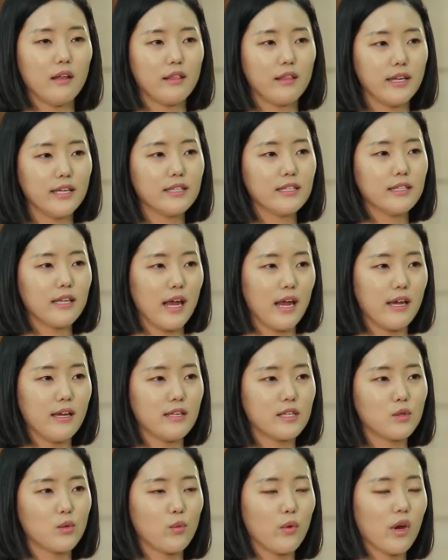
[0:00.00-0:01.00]
These
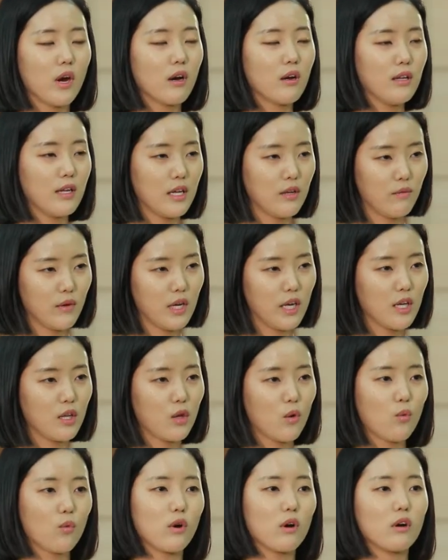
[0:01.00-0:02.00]
days, we are living in
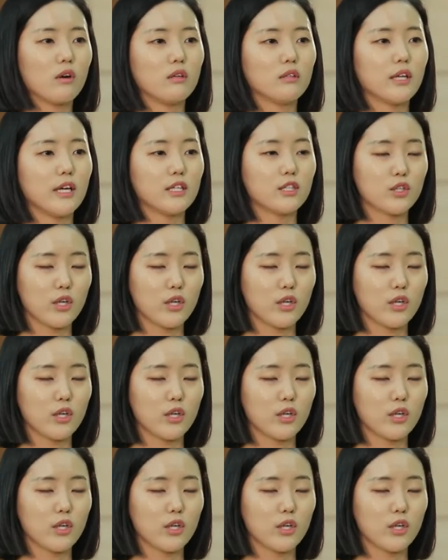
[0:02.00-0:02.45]
the world that